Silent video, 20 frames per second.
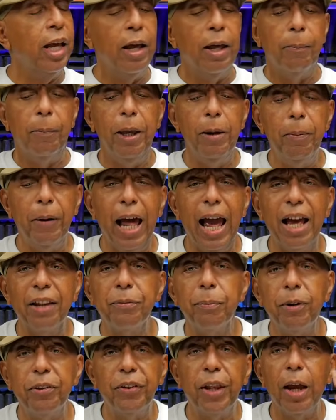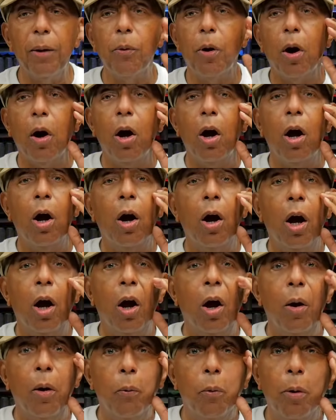people asked me, say, well,
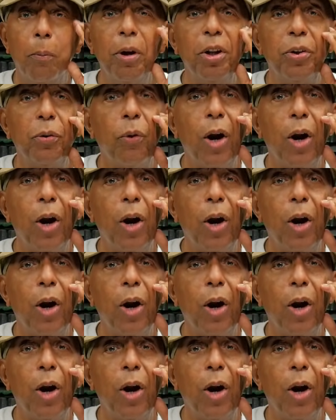Mr.